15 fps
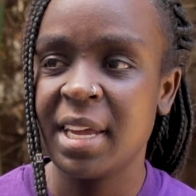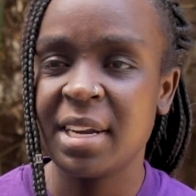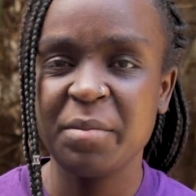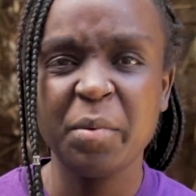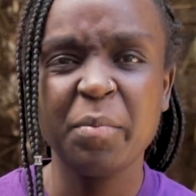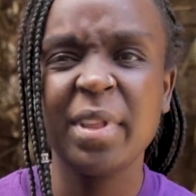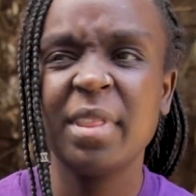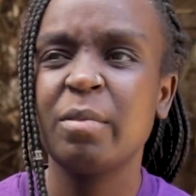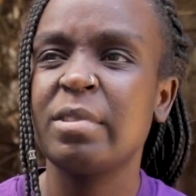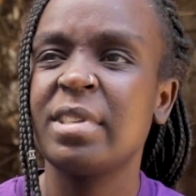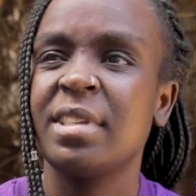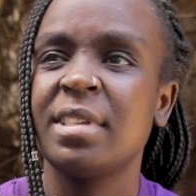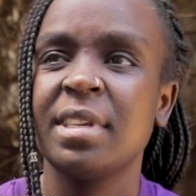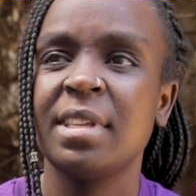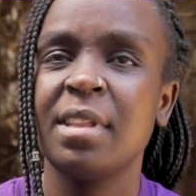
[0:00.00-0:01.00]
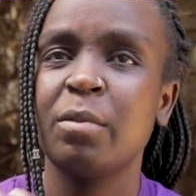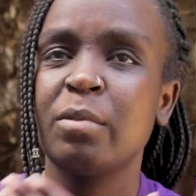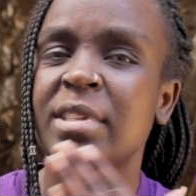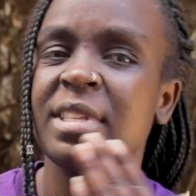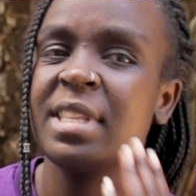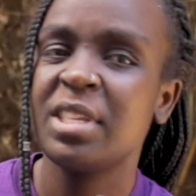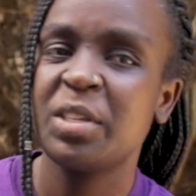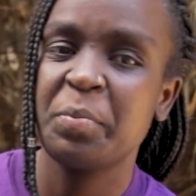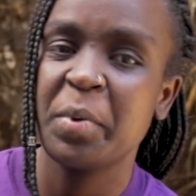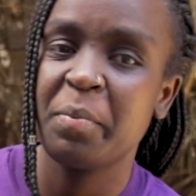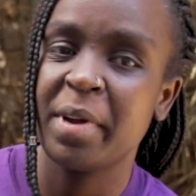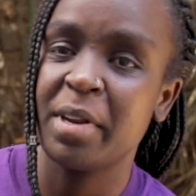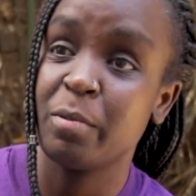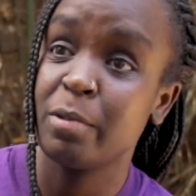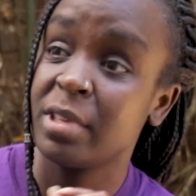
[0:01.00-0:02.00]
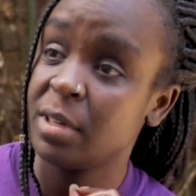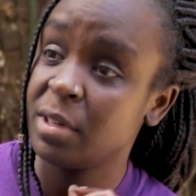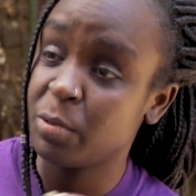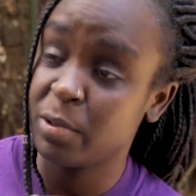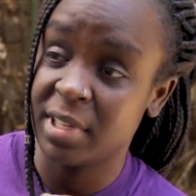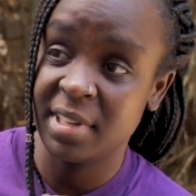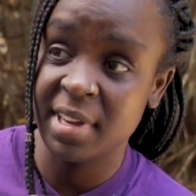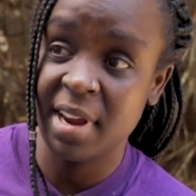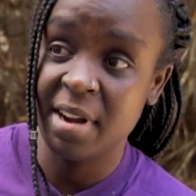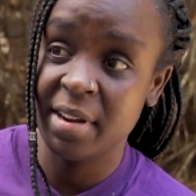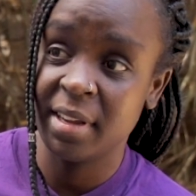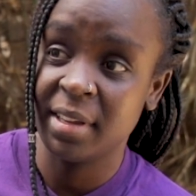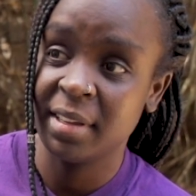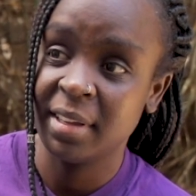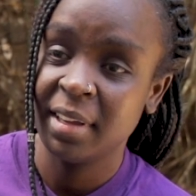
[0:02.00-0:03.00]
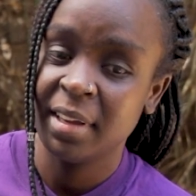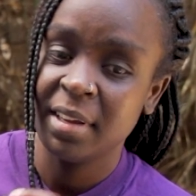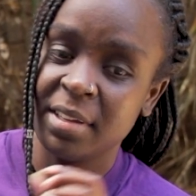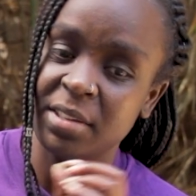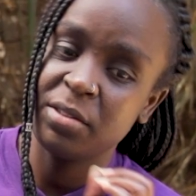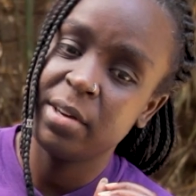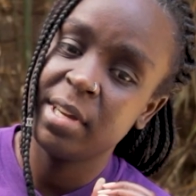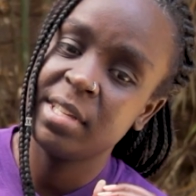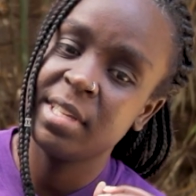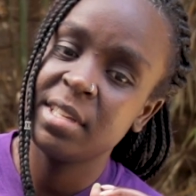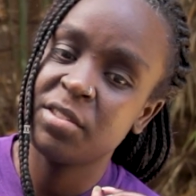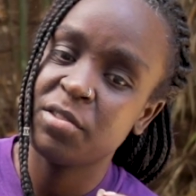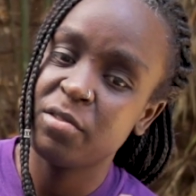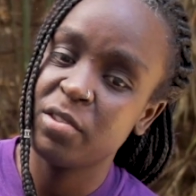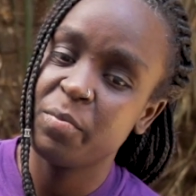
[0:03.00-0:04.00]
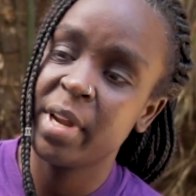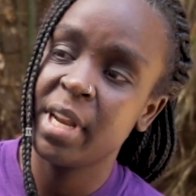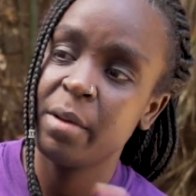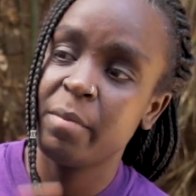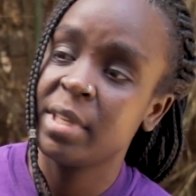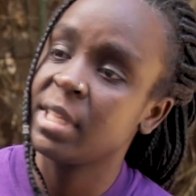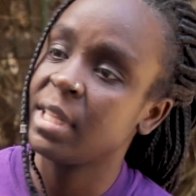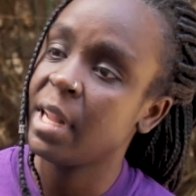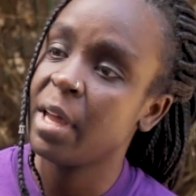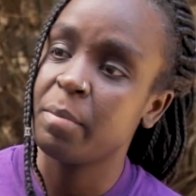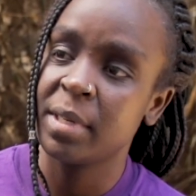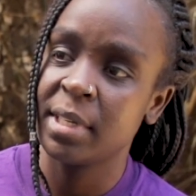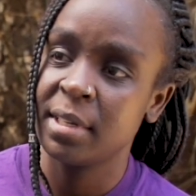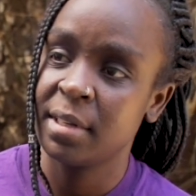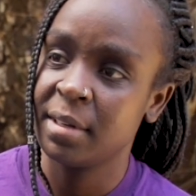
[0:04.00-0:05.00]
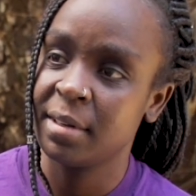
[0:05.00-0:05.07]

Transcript: I remember there was this paper and it was CRE. So I just wrote my name and slept.